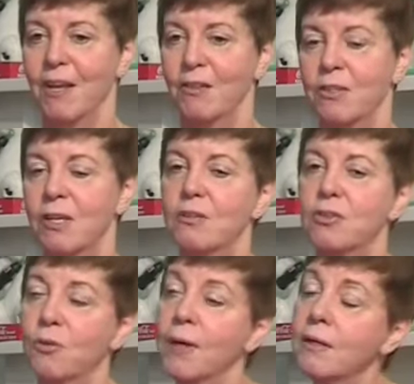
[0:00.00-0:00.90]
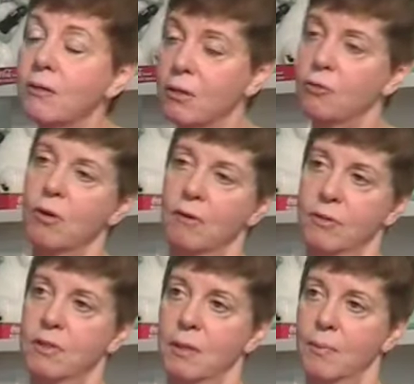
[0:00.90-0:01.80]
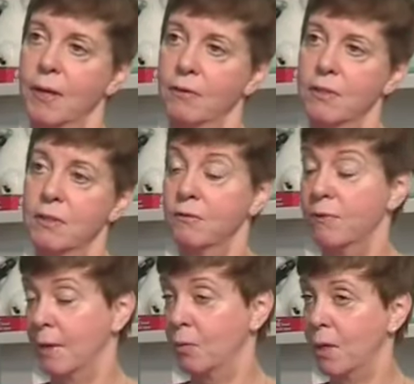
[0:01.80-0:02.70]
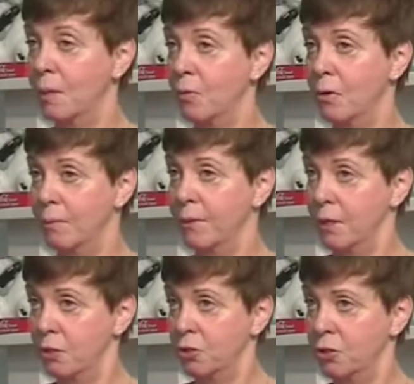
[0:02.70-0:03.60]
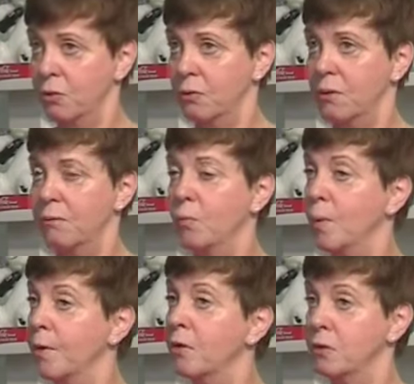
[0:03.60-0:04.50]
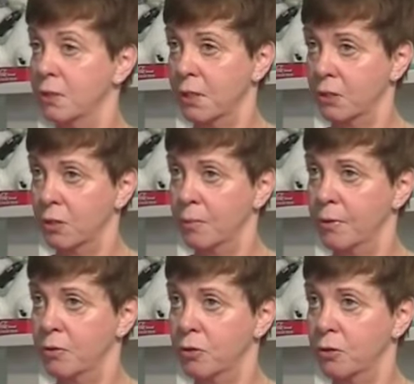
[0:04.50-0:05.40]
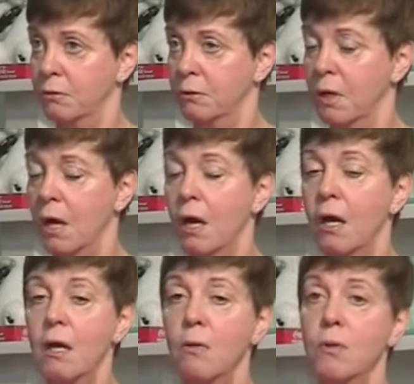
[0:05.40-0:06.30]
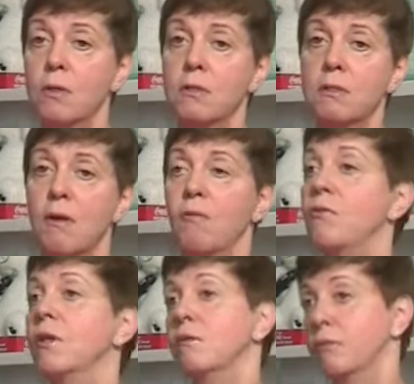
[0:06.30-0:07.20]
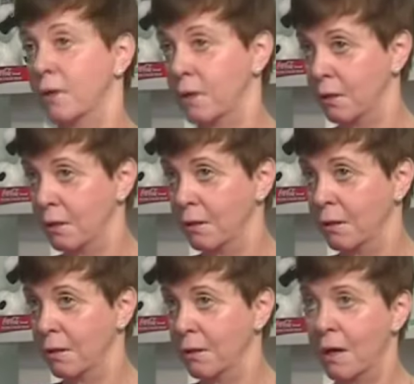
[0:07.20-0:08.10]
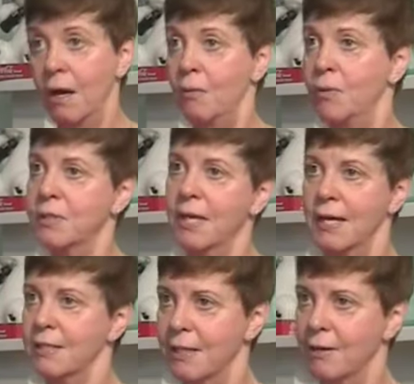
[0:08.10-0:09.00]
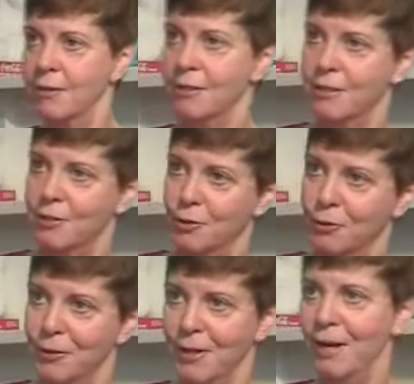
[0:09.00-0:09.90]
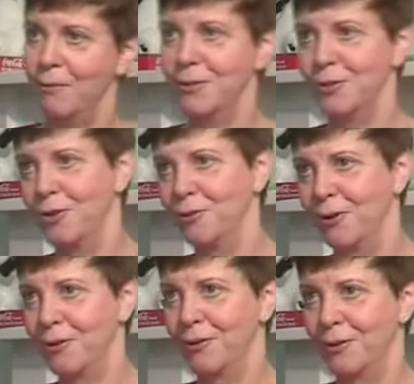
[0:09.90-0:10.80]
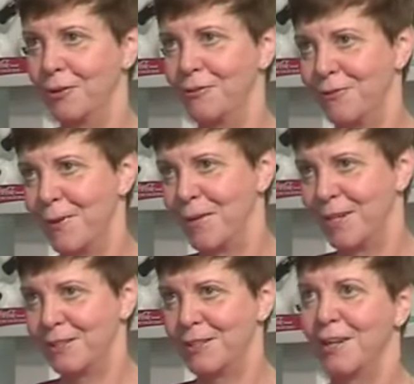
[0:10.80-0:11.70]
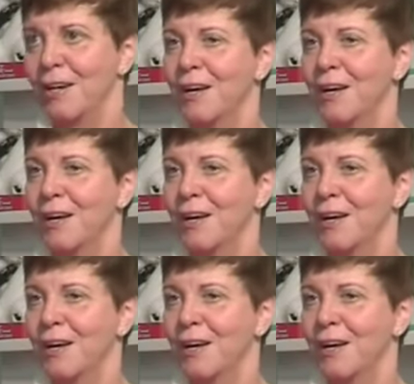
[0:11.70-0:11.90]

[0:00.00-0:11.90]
there's a great deal of controversy about this. In fact, when I brought up the issue that women could sexually abuse children, I was vilified. I was cast out of the sisterhood. I was no longer a good feminist